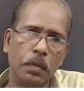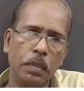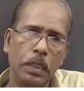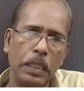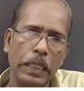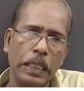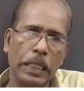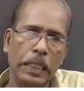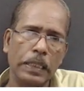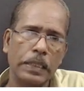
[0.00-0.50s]

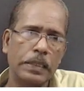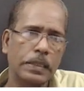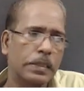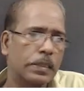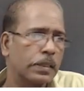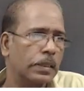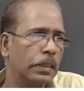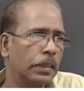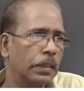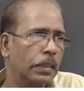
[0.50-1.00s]

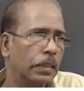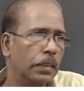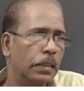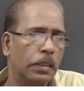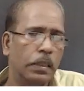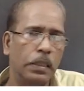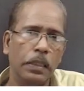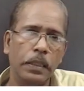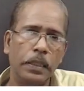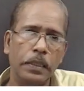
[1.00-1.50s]
x
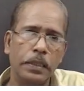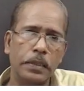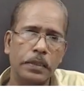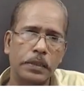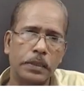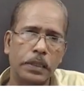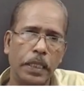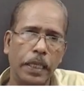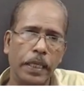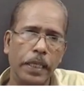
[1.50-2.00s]
in the
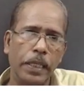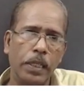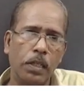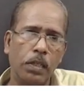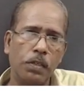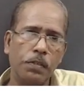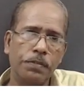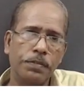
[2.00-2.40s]
sine of